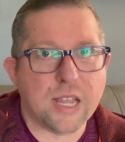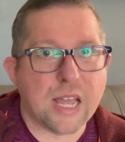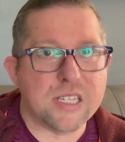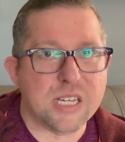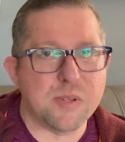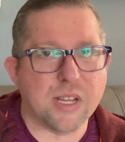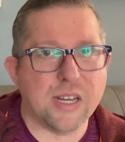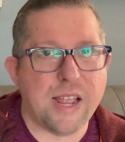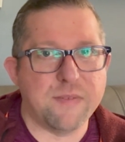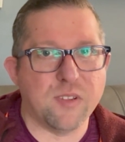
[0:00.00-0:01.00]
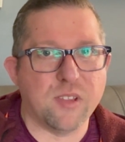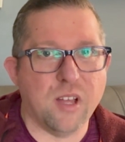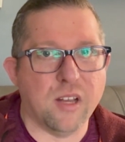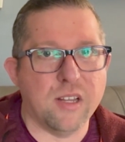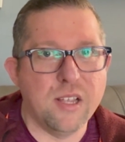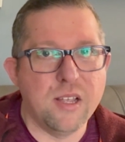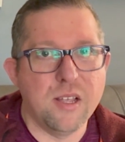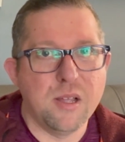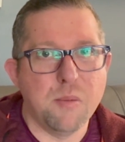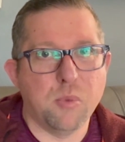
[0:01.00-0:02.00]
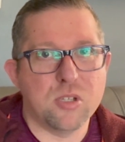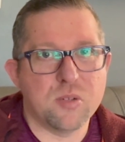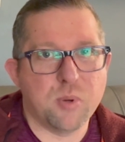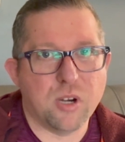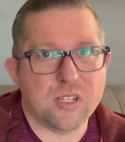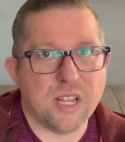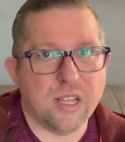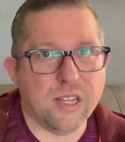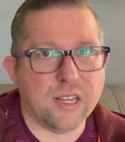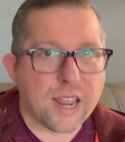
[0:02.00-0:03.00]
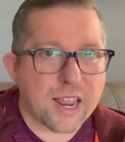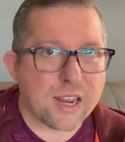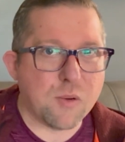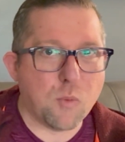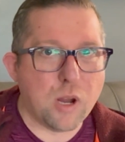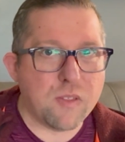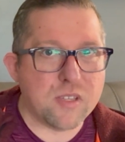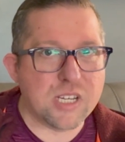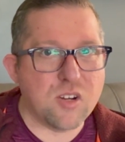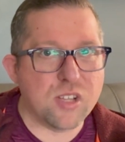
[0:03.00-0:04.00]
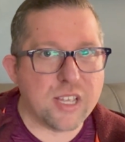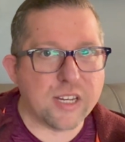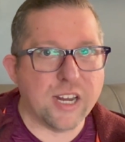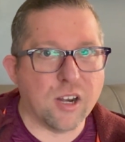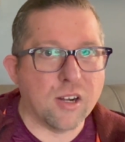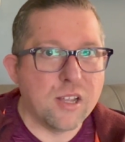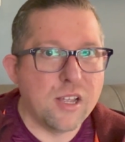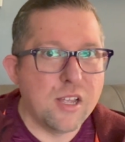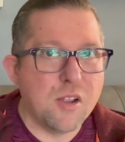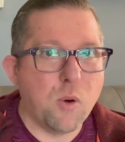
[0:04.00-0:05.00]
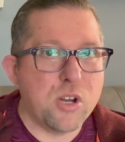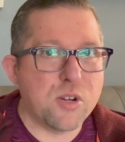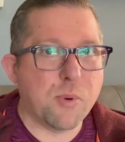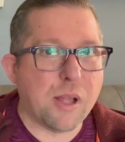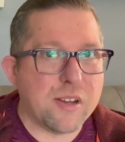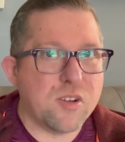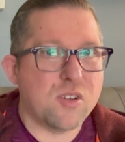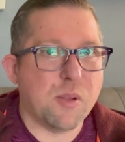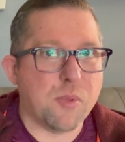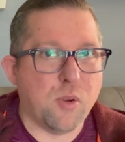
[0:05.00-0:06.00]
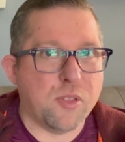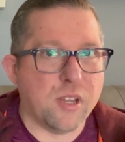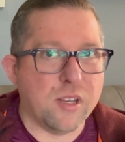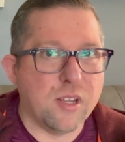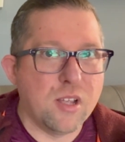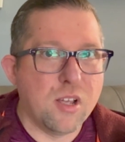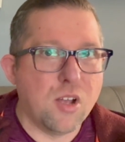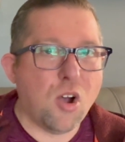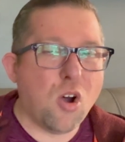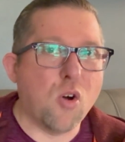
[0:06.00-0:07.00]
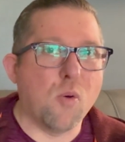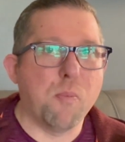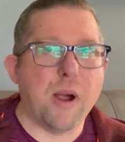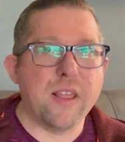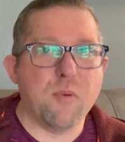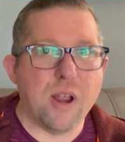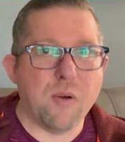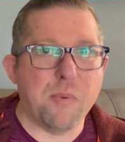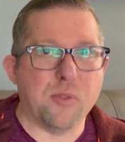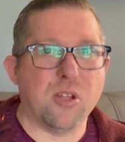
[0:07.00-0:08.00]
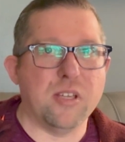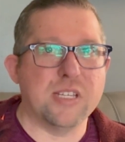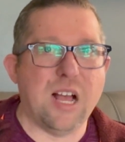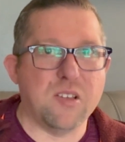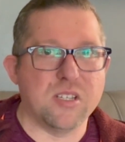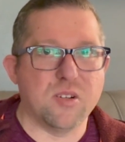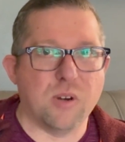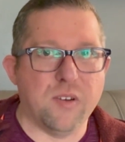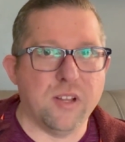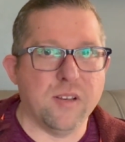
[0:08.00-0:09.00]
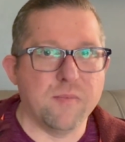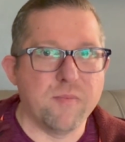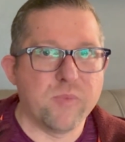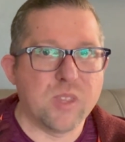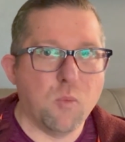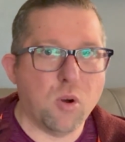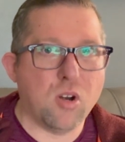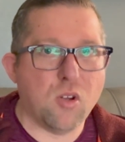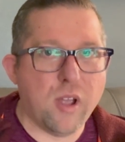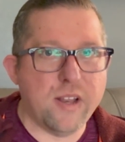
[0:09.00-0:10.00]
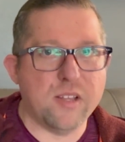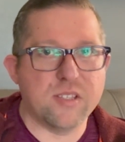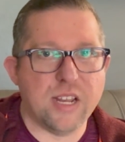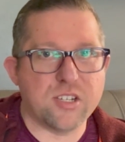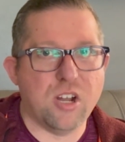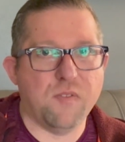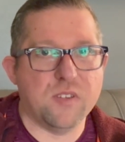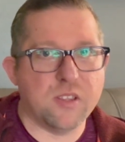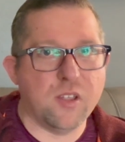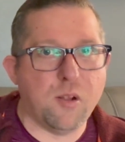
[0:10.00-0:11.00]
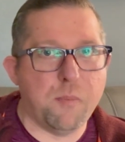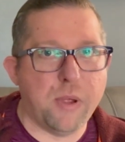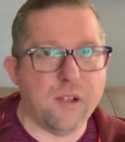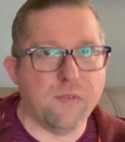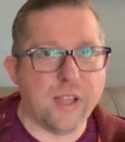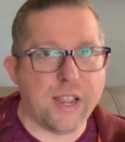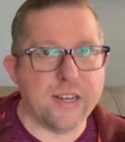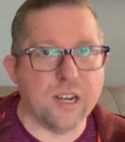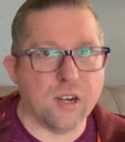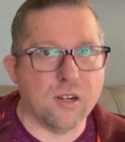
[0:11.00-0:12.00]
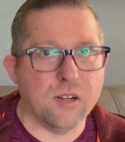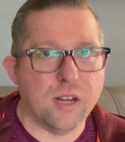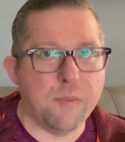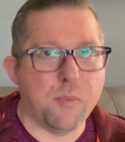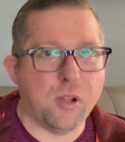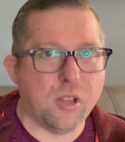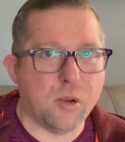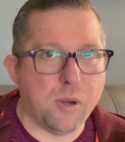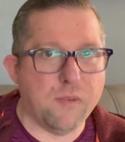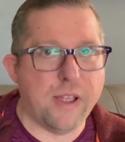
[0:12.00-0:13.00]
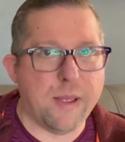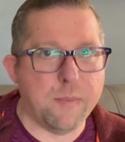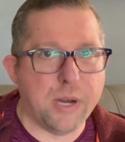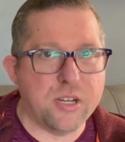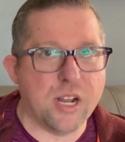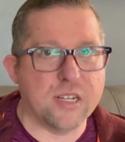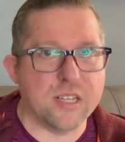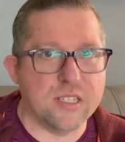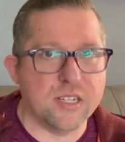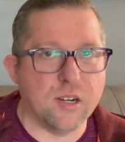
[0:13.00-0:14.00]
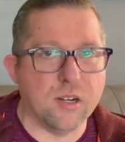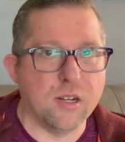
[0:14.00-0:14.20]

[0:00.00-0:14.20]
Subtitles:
kind of seems like an afterthought. Pleasant Prairie is kind of like, hey, we have this huge lake here. We should probably do something with it. Oh, by the way, we built all these houses around it. We're going to go ahead and section off this little bit of land here and put a little bit of beach access here.